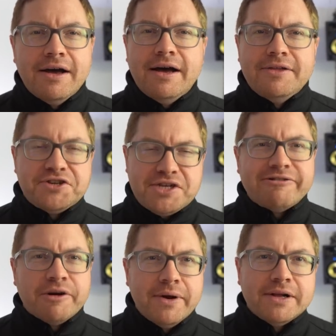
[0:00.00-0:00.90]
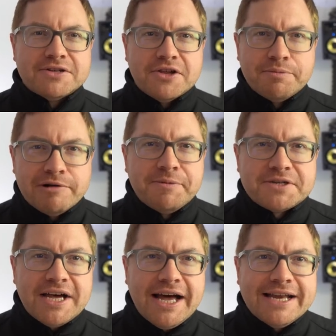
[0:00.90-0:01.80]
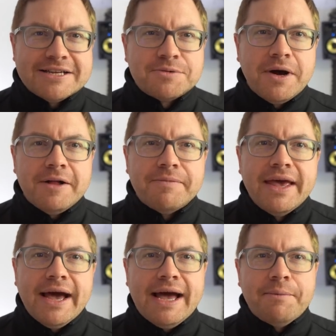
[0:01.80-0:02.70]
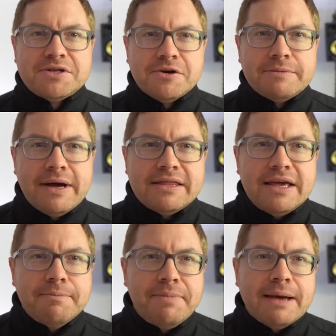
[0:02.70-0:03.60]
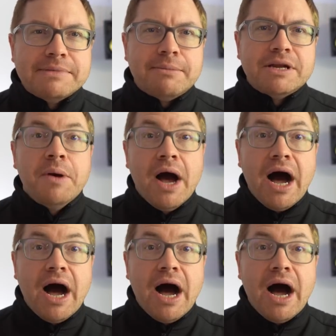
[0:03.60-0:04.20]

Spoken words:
And the steering wheel's on the proper side as well. And we're talking about the BMW